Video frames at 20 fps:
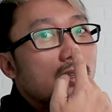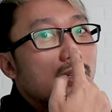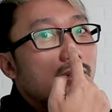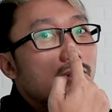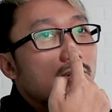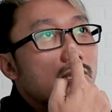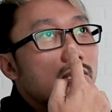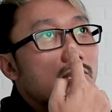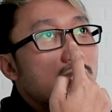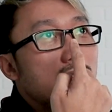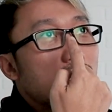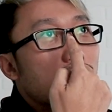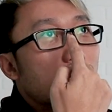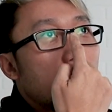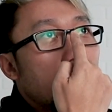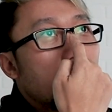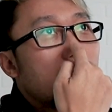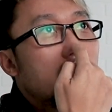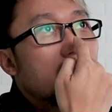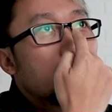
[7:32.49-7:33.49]
You can see
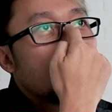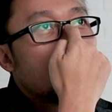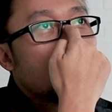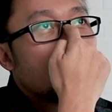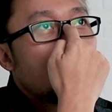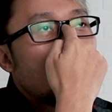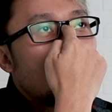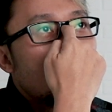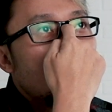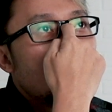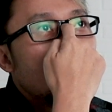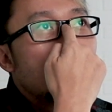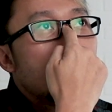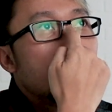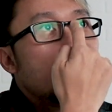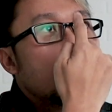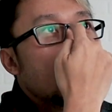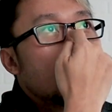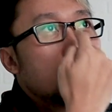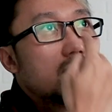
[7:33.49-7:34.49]
right on
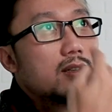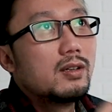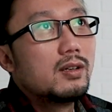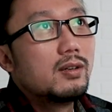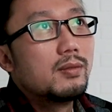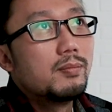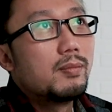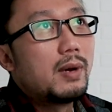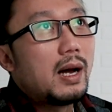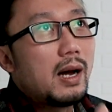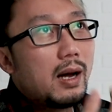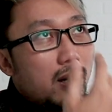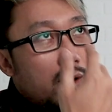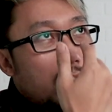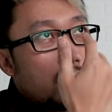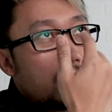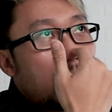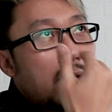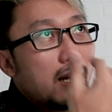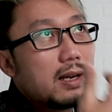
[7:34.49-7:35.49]

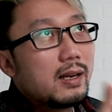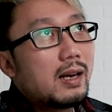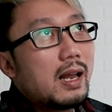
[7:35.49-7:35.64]
my